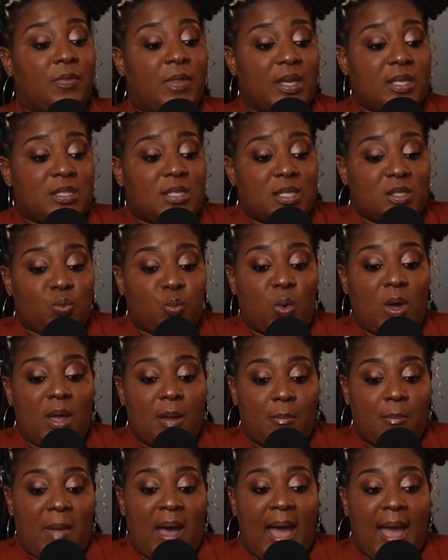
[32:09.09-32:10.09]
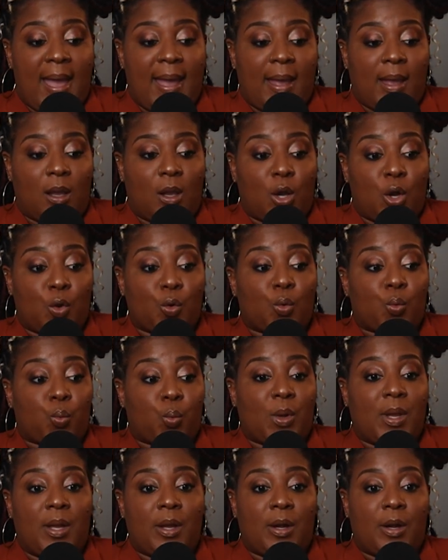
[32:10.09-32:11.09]
This is what my
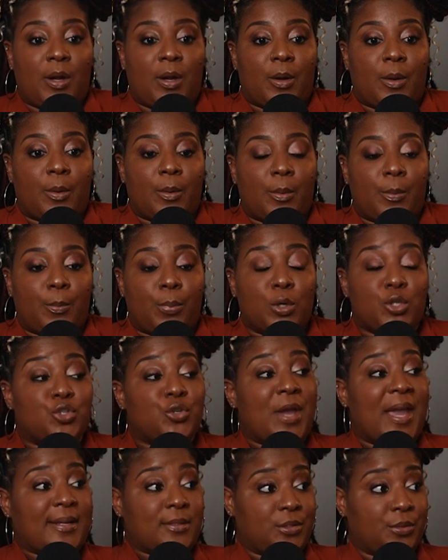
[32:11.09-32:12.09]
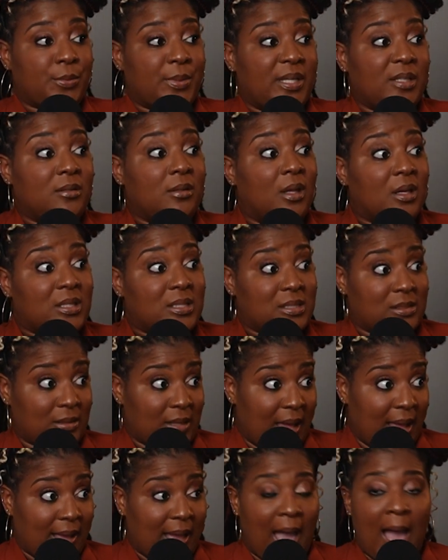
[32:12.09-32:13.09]
career trajectory looks
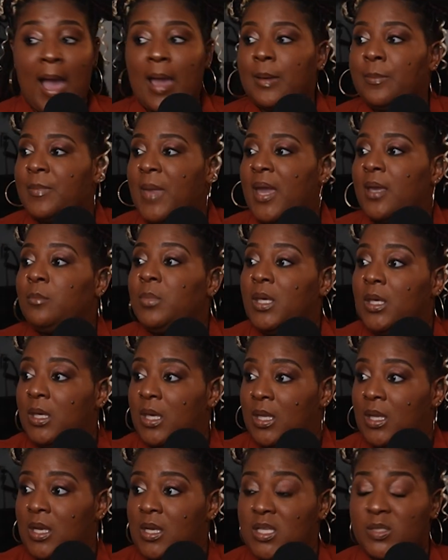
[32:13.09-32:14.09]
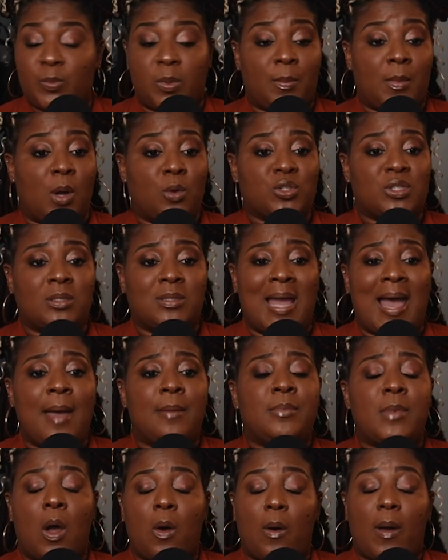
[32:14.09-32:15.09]
like. I may be getting this promotion.
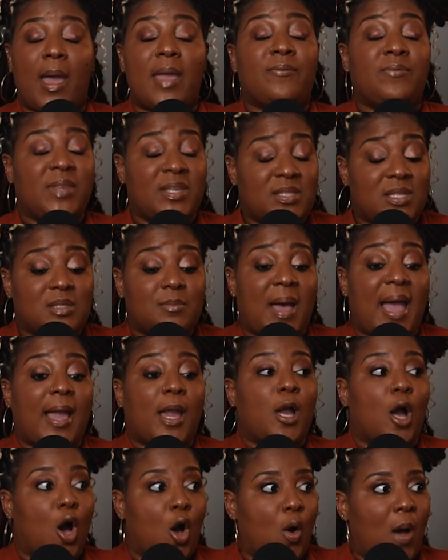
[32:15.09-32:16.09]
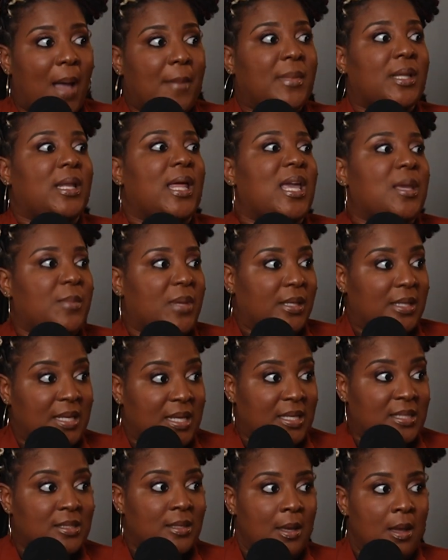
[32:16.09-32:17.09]
If this is my goal, I'm claiming
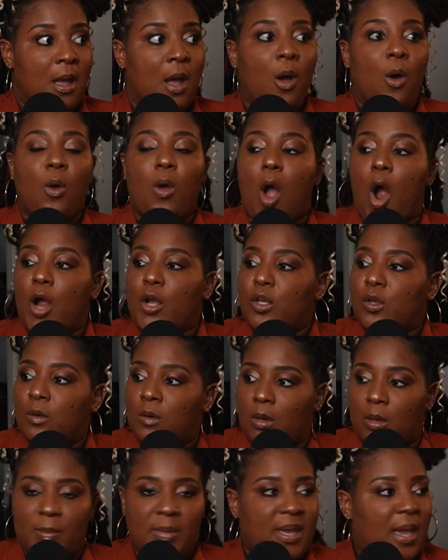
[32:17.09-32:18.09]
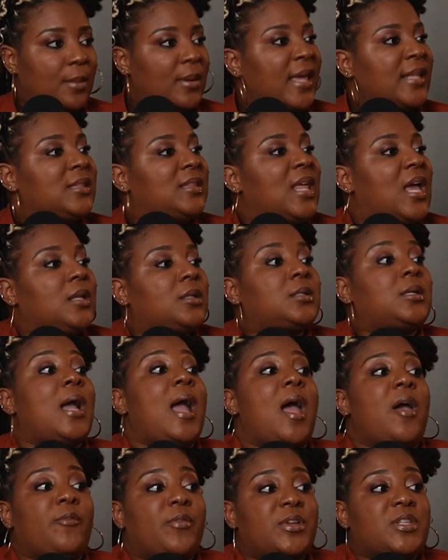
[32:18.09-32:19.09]
this. Are you going to be like
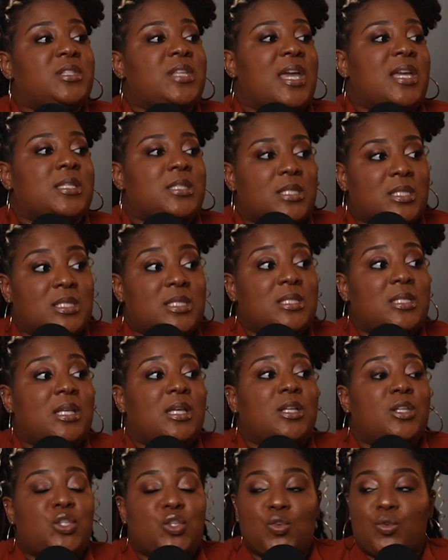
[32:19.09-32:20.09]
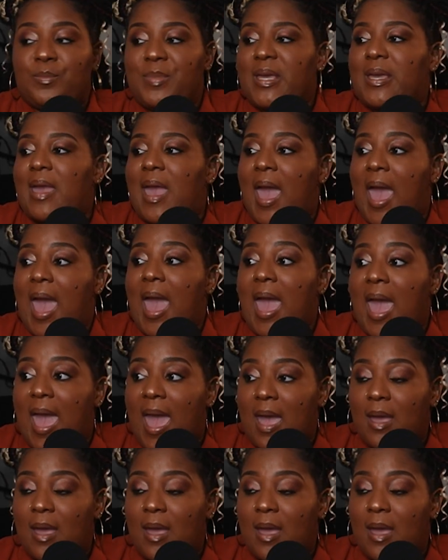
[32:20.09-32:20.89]
conversations need to be had?